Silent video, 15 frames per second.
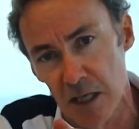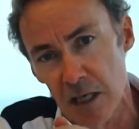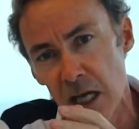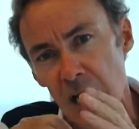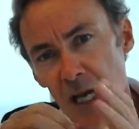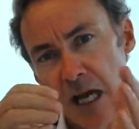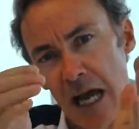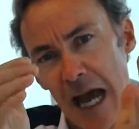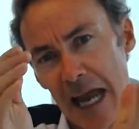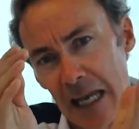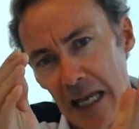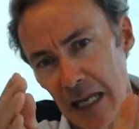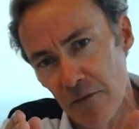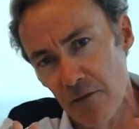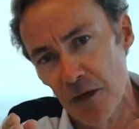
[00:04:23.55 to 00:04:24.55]

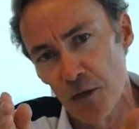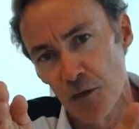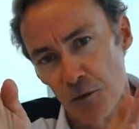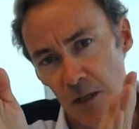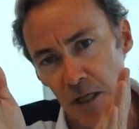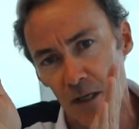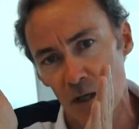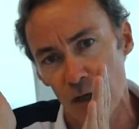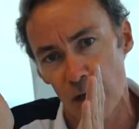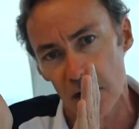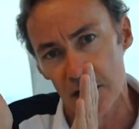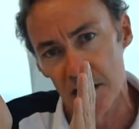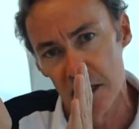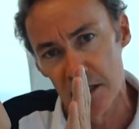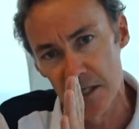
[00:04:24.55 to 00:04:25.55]
$11 trillion at
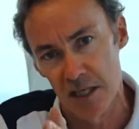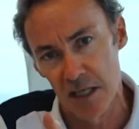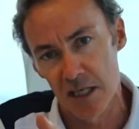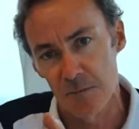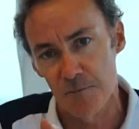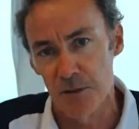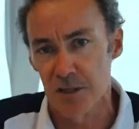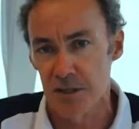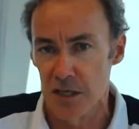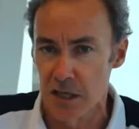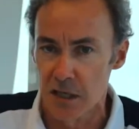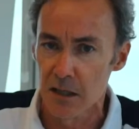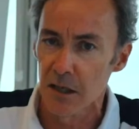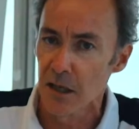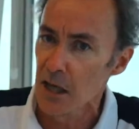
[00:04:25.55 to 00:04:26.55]

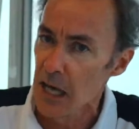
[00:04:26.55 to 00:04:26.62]
6%,